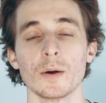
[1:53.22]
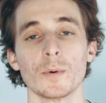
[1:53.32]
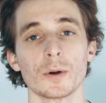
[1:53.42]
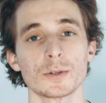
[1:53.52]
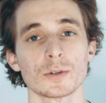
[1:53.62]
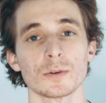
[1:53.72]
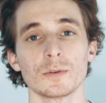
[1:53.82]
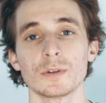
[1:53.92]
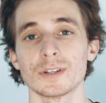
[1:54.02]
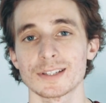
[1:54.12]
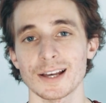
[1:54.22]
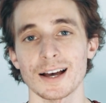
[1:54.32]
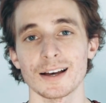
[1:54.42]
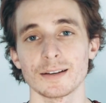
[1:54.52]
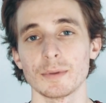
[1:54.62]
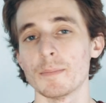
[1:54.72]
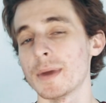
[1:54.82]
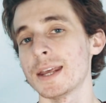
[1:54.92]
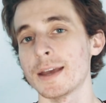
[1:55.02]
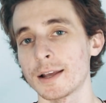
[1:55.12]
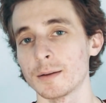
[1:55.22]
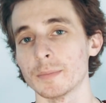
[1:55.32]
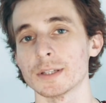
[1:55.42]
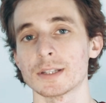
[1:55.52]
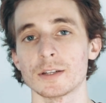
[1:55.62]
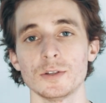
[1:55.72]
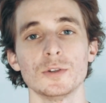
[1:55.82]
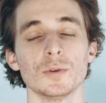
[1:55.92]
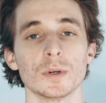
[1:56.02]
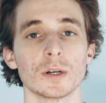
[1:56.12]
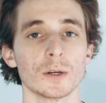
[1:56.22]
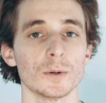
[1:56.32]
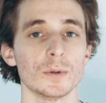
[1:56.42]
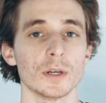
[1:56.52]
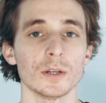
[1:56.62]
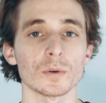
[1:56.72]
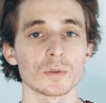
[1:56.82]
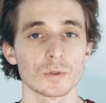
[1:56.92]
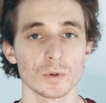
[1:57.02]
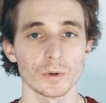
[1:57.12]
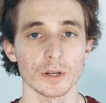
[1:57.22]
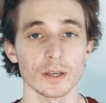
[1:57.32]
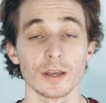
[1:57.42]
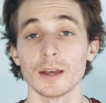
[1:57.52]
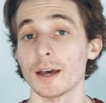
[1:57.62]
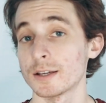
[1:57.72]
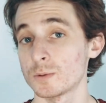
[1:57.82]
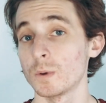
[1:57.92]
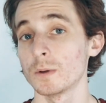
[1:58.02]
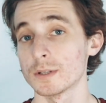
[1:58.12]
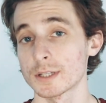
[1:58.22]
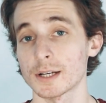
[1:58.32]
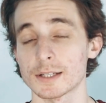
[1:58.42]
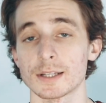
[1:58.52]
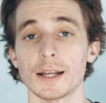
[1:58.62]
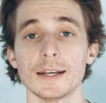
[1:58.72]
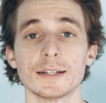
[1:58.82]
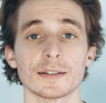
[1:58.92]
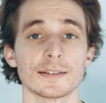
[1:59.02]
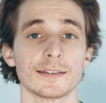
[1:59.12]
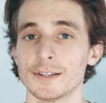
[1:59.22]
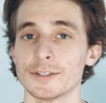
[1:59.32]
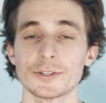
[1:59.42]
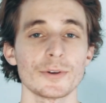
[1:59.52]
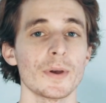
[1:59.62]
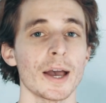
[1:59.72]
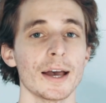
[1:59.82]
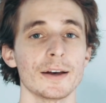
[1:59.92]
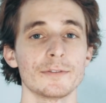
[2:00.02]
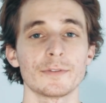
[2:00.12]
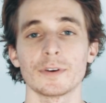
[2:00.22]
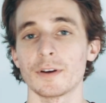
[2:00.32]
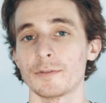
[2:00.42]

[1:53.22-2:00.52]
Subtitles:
will also decide the many elements that you do include in your story, as we'll discuss later. So you have a